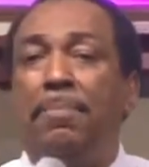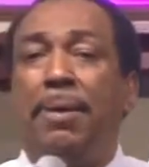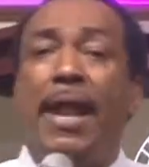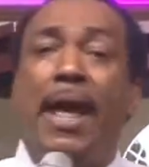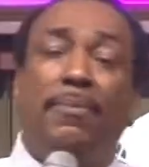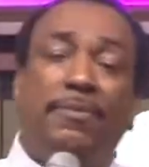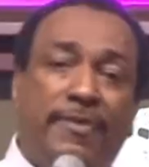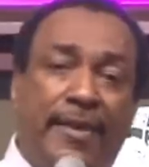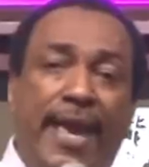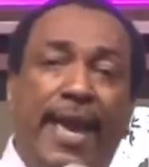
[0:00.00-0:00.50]
But
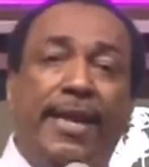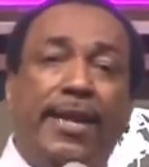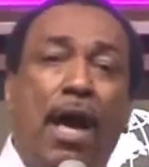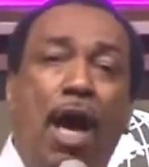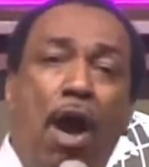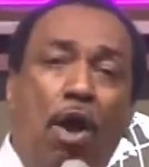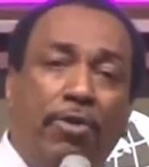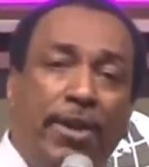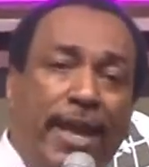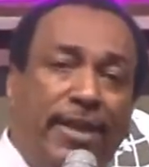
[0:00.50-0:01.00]
I'm saying to
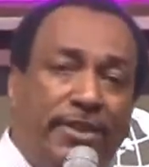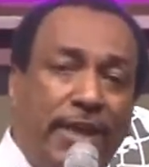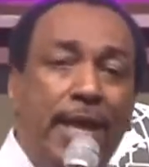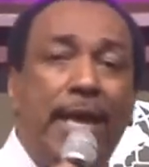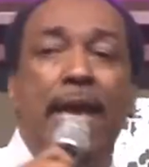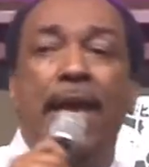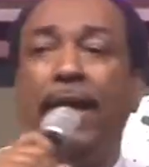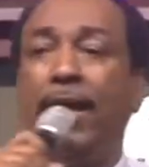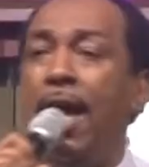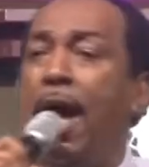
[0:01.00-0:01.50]
all
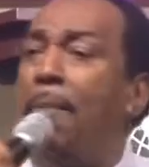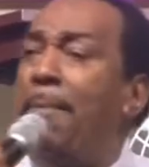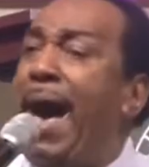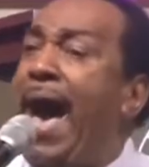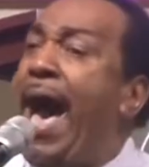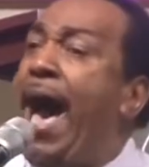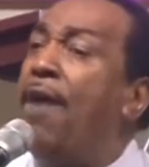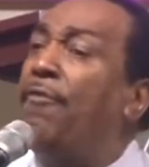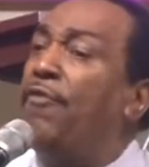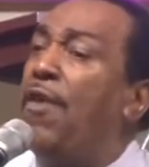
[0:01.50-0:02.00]
nations, come
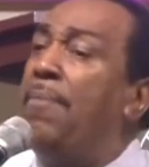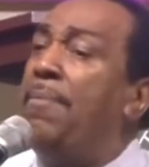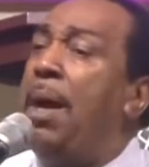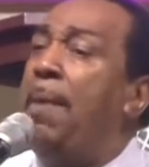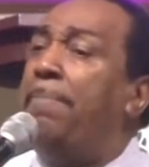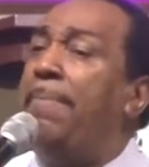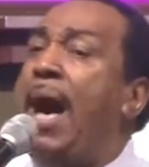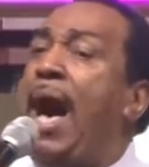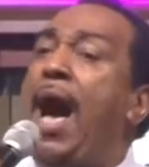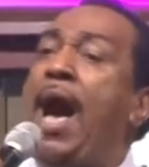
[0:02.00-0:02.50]
out from
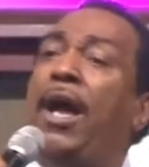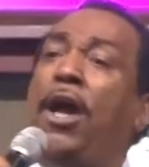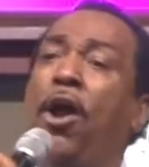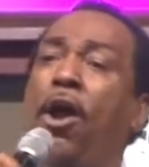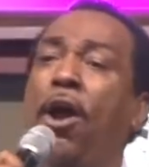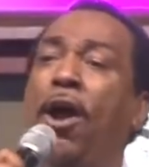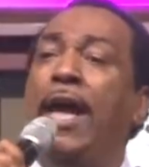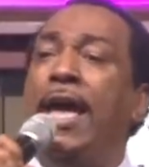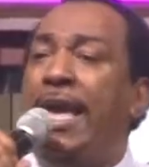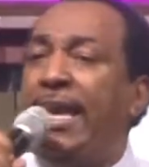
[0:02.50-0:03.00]
among
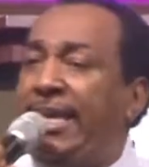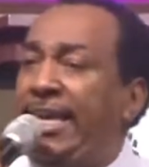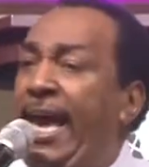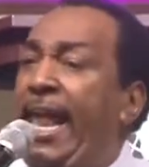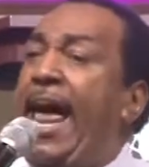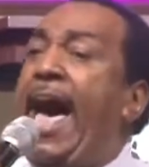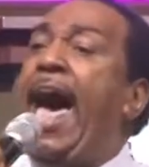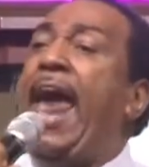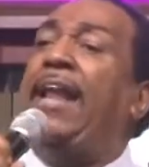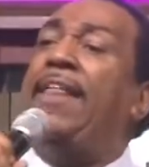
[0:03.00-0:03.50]
her.
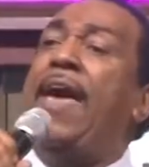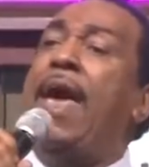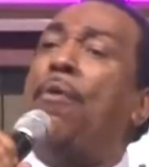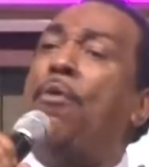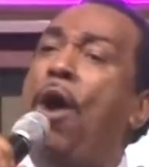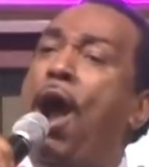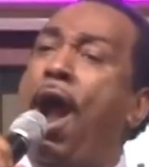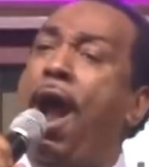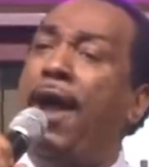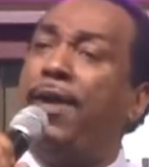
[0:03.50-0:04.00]
Get out of
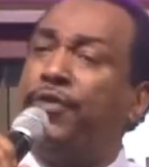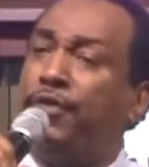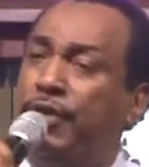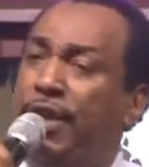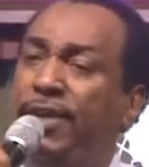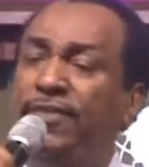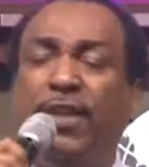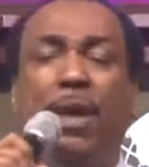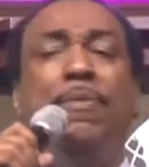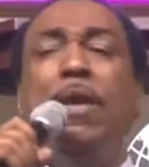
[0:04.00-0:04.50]
that world
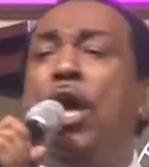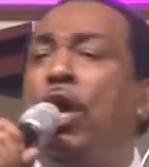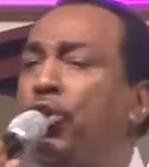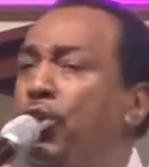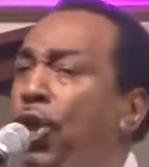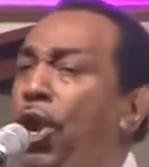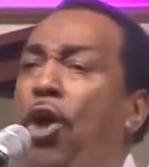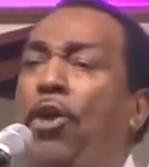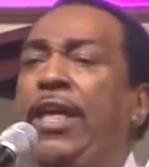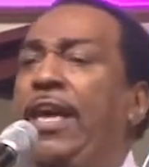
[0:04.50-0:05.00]
system.
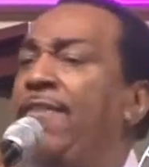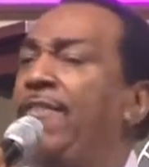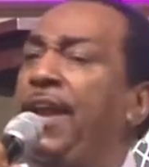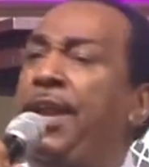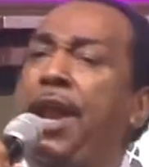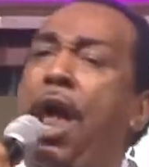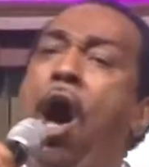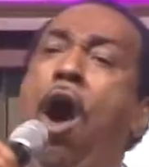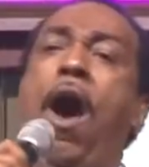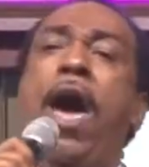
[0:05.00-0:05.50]
You don't
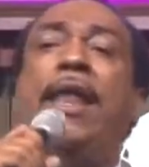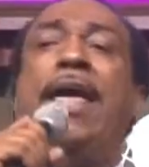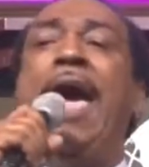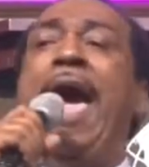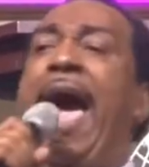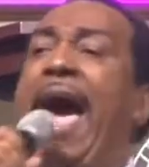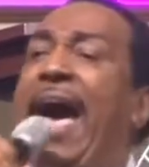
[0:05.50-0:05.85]
even know it.